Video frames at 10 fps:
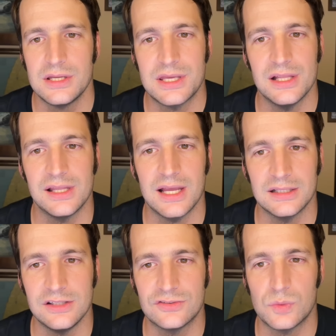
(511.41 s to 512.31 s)
killing at
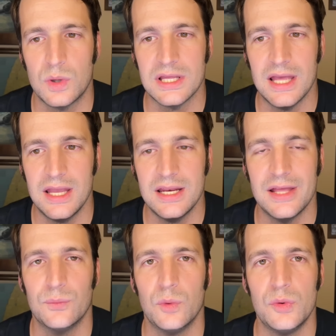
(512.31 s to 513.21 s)
least 28
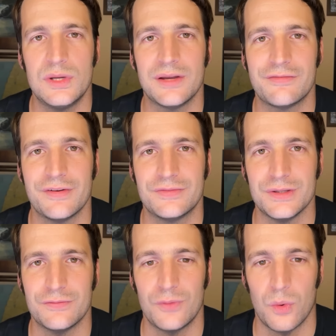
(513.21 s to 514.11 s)
and wounding
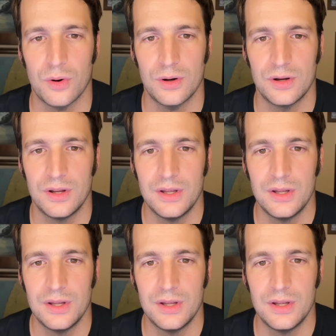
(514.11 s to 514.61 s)
54.